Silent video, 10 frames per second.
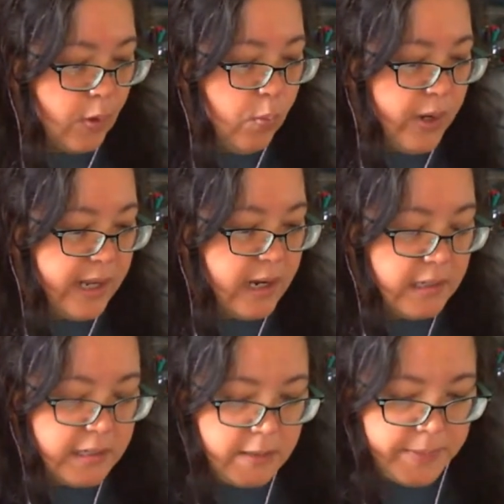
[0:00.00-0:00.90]
got
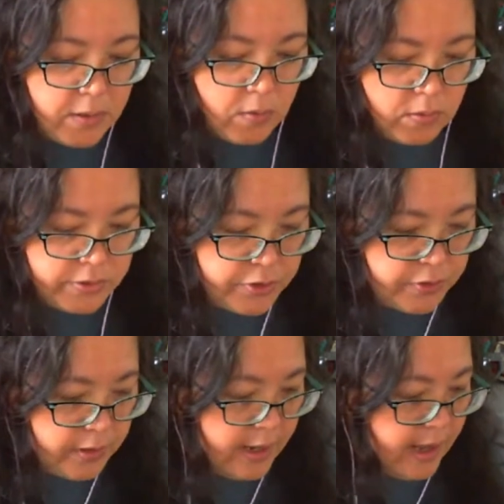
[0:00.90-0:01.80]
a little bit
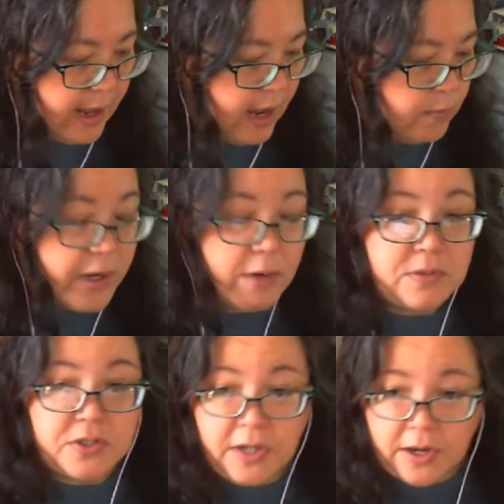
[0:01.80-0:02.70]
older, and when I
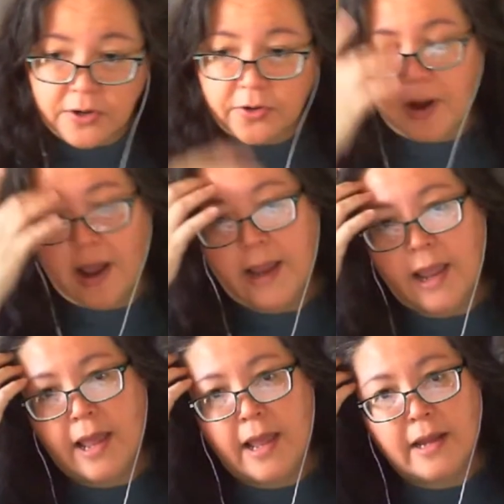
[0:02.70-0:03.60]
was younger, I
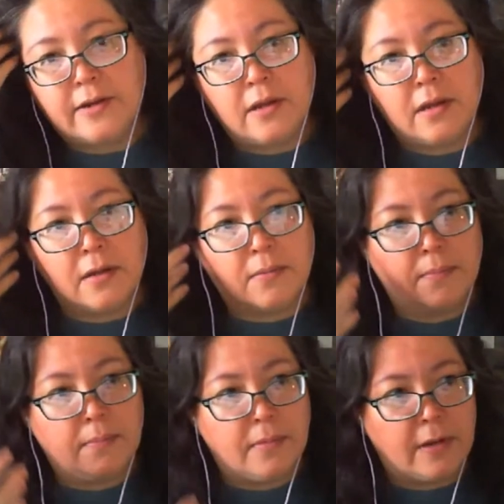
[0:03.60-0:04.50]
had
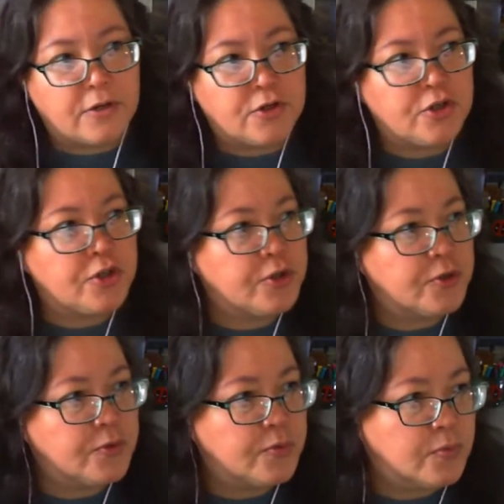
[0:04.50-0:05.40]
like
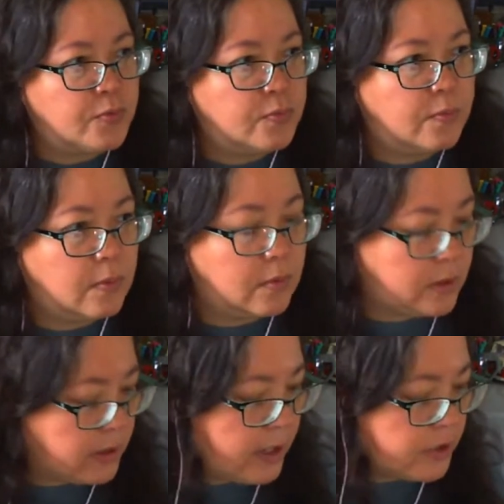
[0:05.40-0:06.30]
two
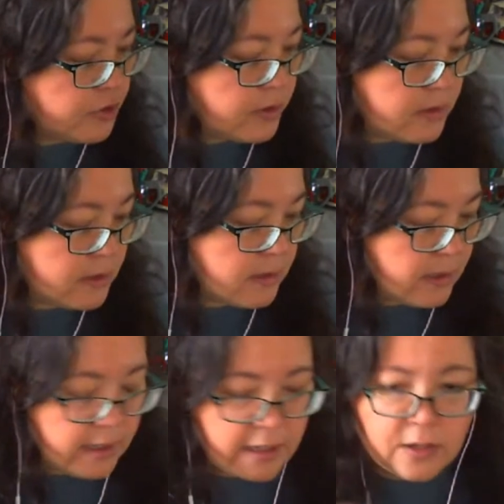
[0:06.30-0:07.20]

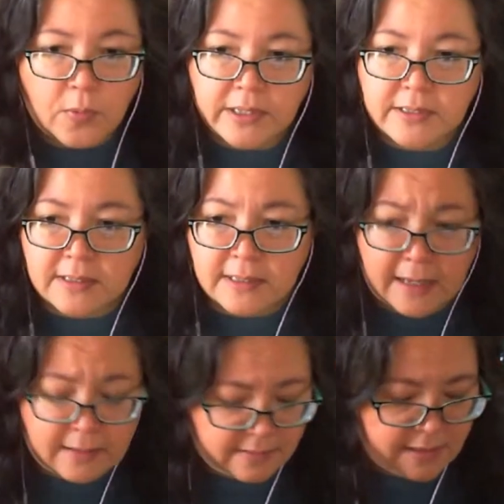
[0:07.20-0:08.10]
concussions in quick
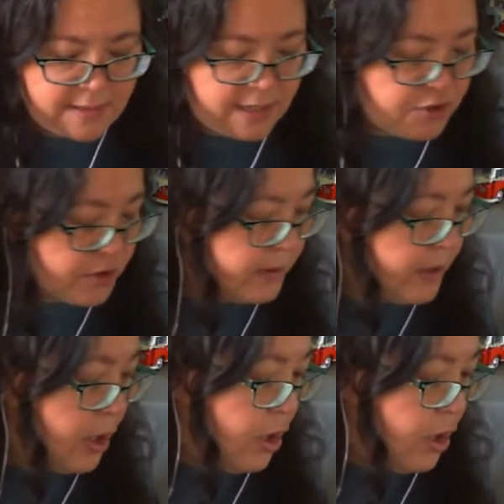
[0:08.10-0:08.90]
succession.